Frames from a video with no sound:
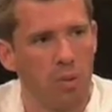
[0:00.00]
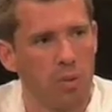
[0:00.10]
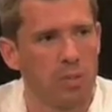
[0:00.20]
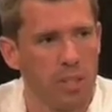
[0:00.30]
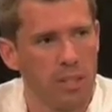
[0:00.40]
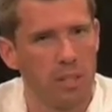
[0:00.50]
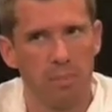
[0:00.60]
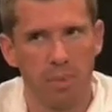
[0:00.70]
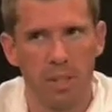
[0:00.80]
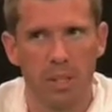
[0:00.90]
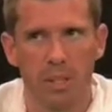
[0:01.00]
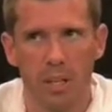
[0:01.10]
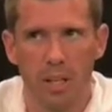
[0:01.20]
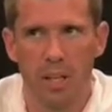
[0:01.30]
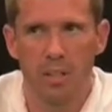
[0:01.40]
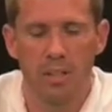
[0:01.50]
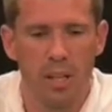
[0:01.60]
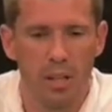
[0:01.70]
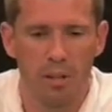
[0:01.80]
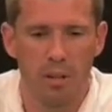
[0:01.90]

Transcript: It was easy to be in a dealer.